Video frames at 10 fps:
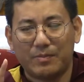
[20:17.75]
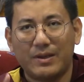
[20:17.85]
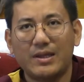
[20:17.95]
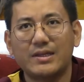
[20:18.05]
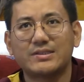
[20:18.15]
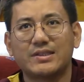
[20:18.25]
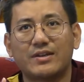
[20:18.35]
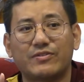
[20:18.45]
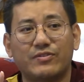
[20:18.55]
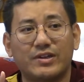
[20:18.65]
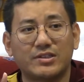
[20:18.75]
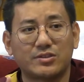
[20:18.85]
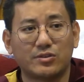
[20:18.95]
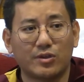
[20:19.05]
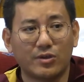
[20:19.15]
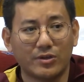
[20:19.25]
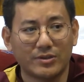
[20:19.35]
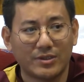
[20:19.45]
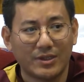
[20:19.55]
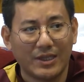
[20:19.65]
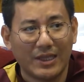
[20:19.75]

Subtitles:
place that face north,